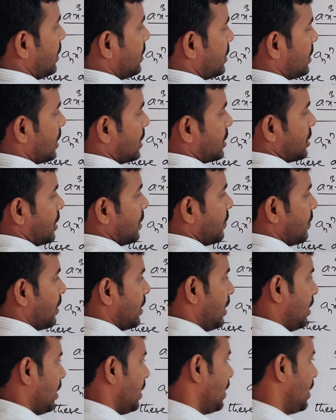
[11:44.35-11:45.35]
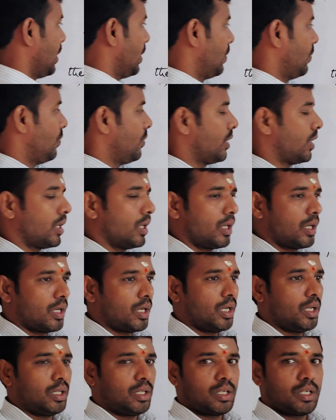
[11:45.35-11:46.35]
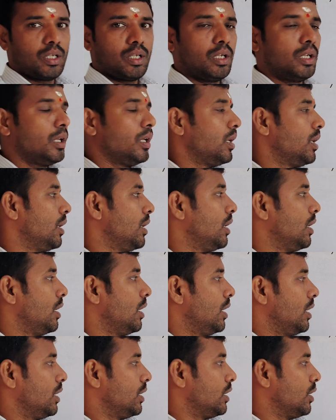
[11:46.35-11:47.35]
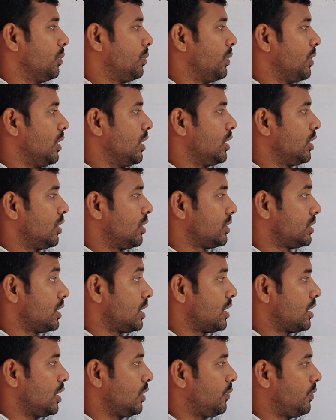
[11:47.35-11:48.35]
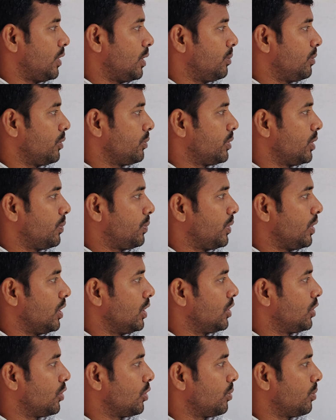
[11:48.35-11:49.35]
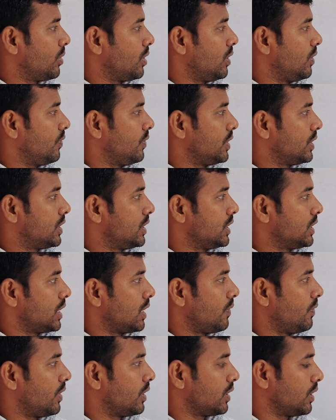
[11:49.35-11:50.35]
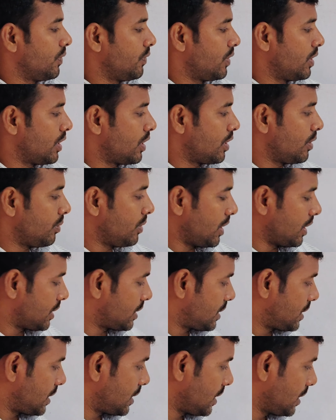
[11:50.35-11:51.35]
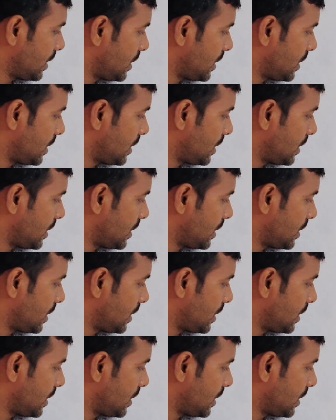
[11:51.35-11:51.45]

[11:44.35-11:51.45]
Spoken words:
In such a way, we can write the general form of the polynomial which is having the variable x.